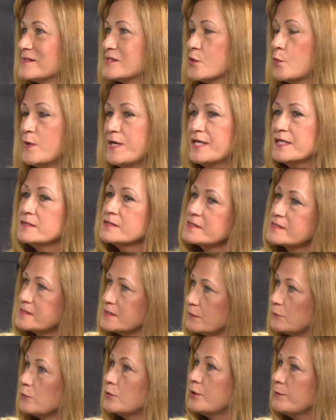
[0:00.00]
So we can
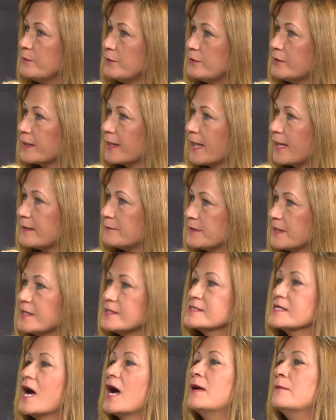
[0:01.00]
still communicate
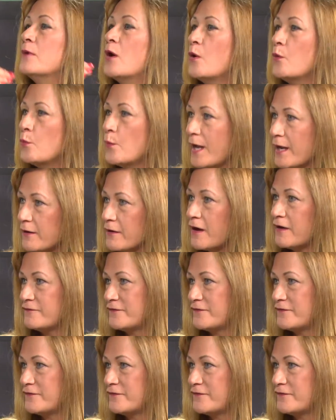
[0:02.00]
because I'm aware